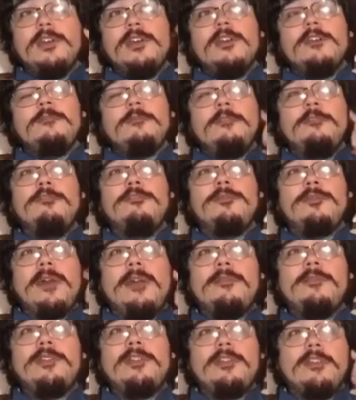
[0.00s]
We will fight for
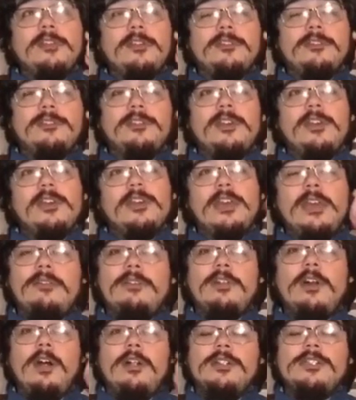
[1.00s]
the earth, give it
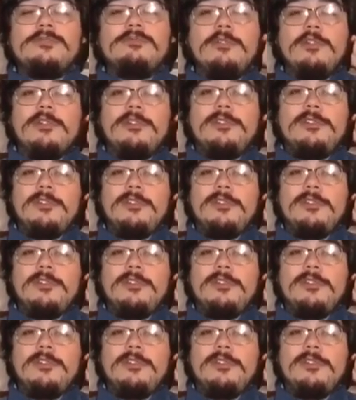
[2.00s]
all it's worth.